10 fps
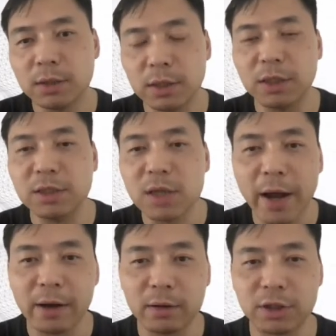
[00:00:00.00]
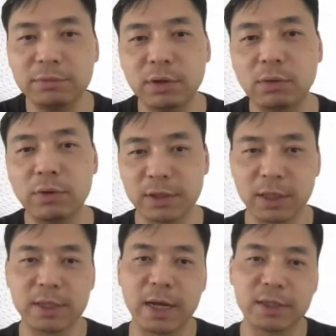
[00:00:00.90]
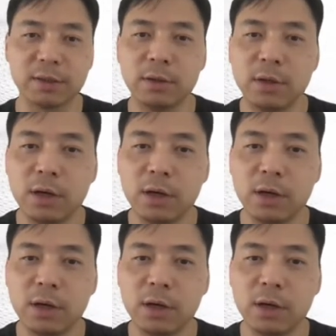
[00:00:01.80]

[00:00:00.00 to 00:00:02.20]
The design achieved great success,